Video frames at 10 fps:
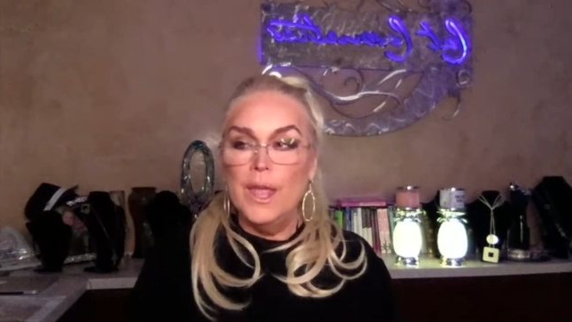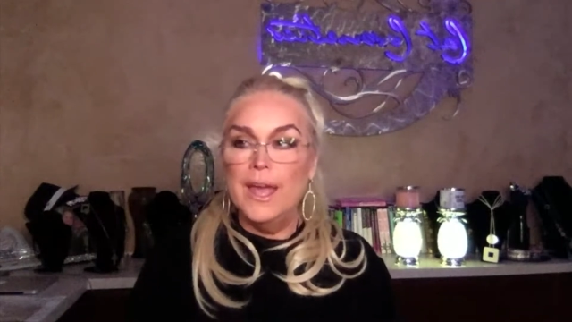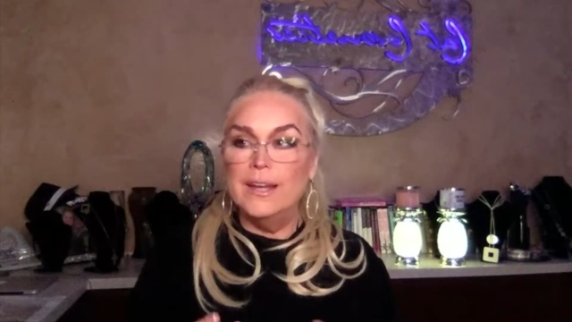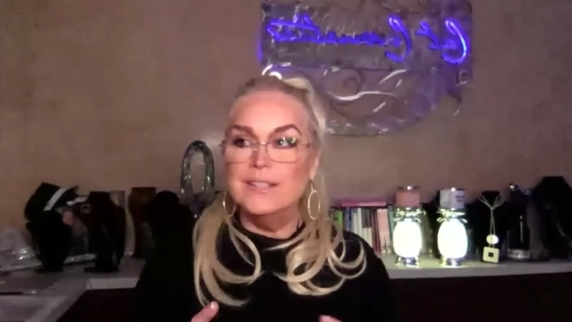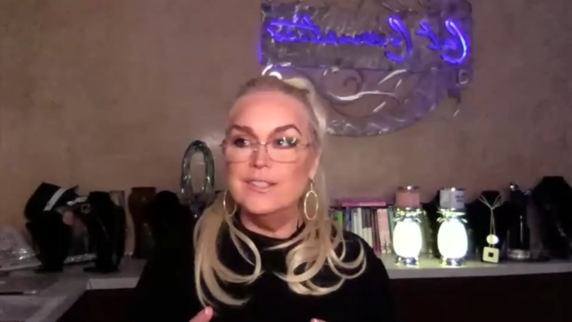
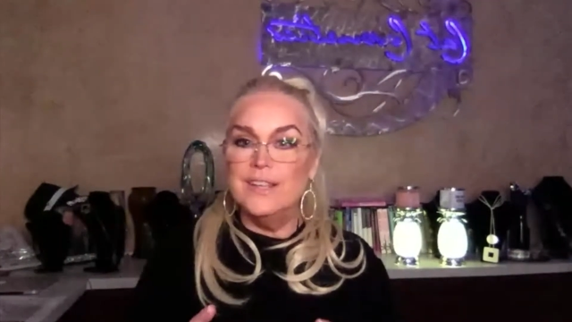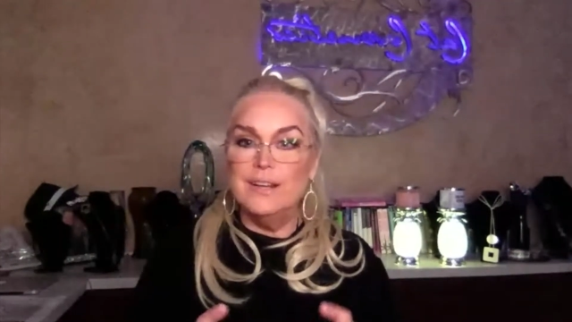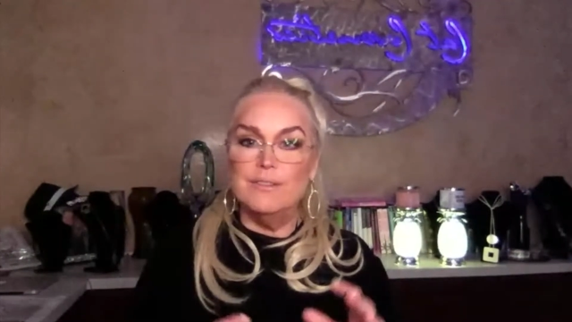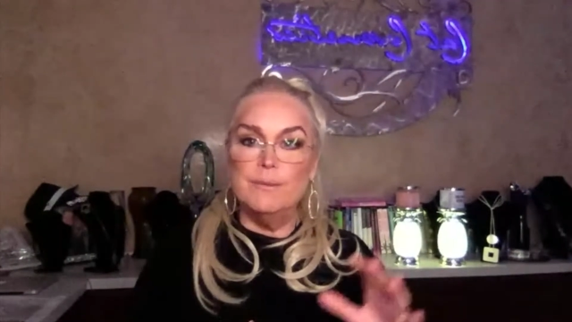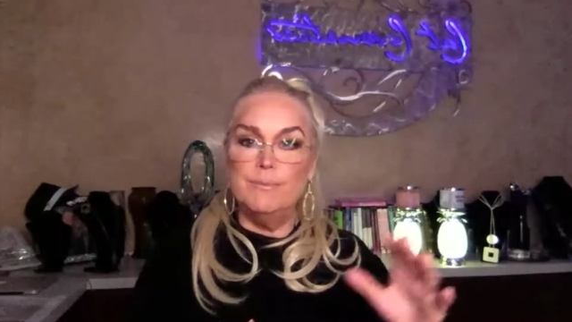And instead
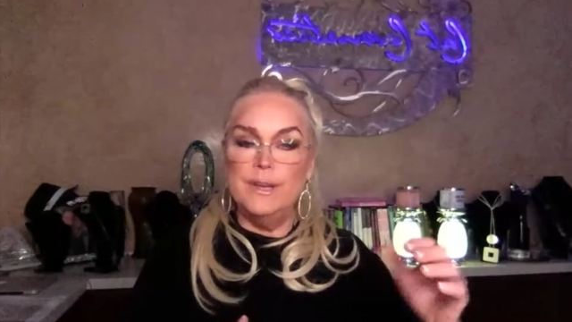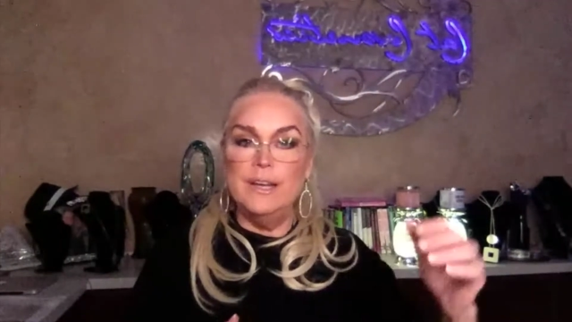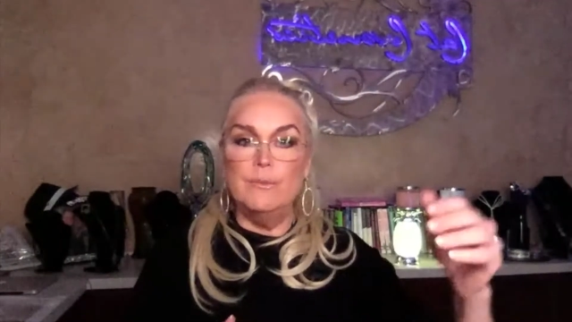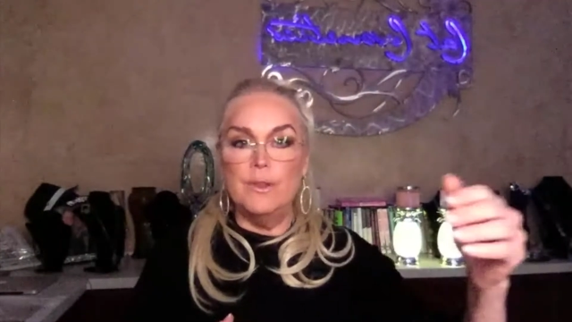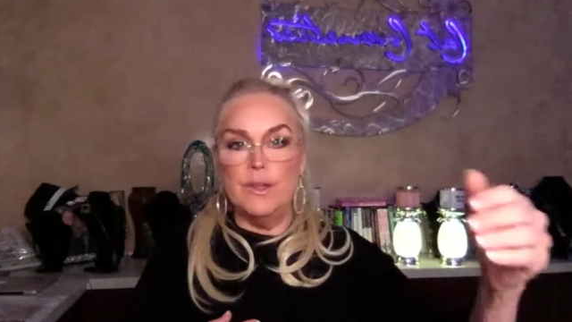of
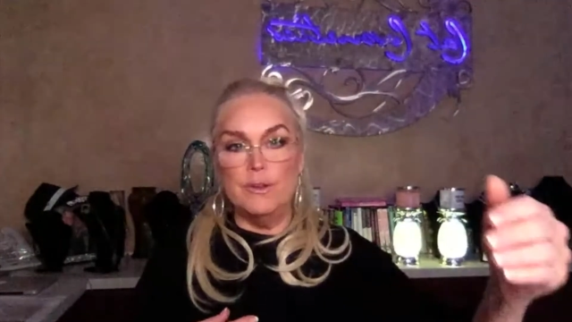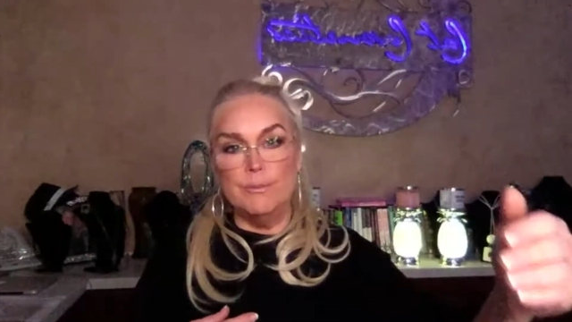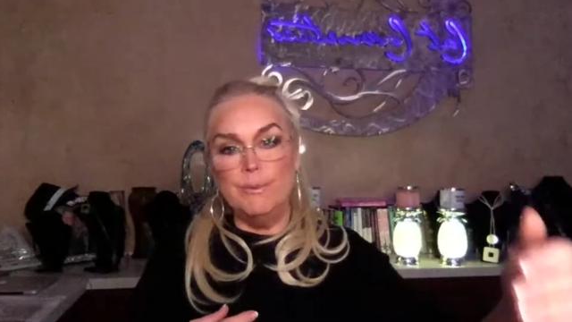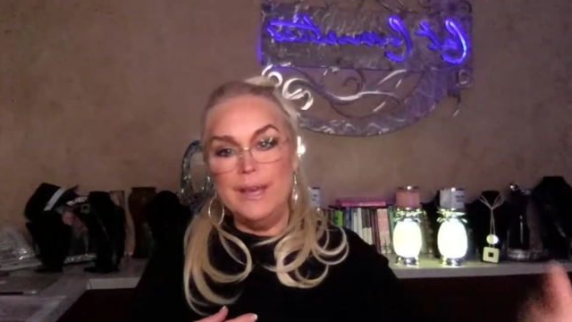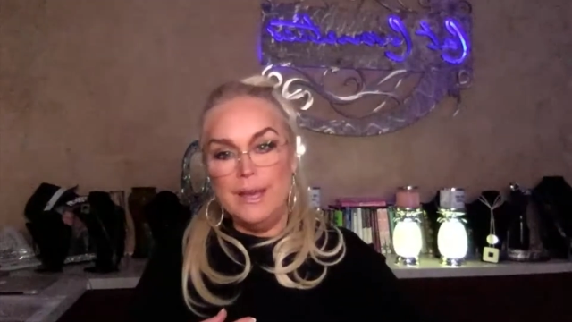competing with
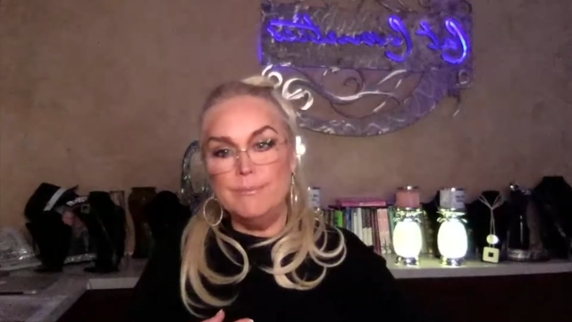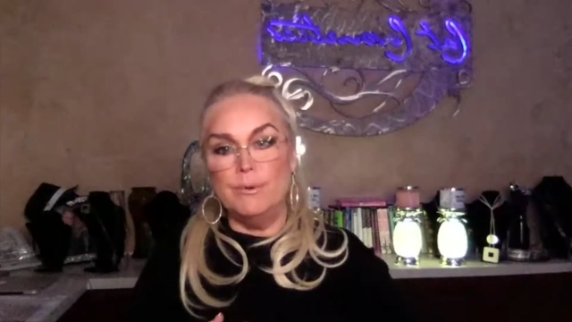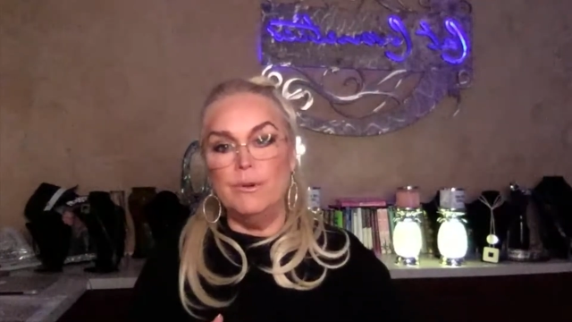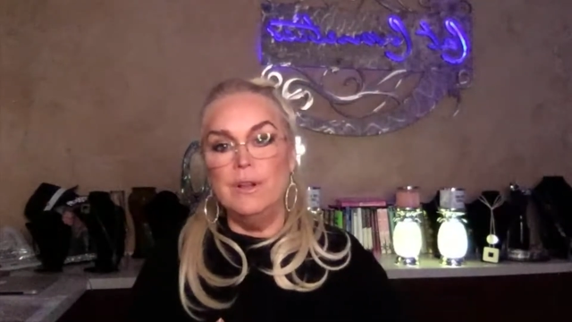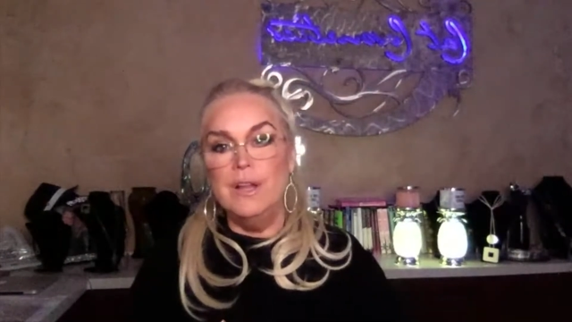other
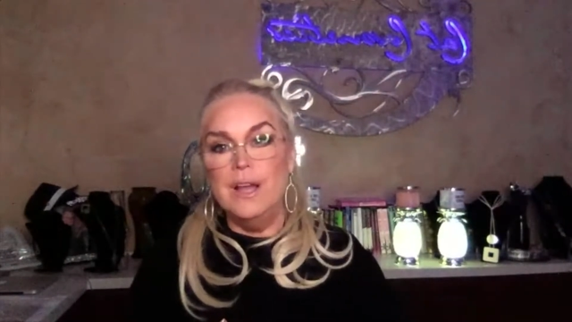people,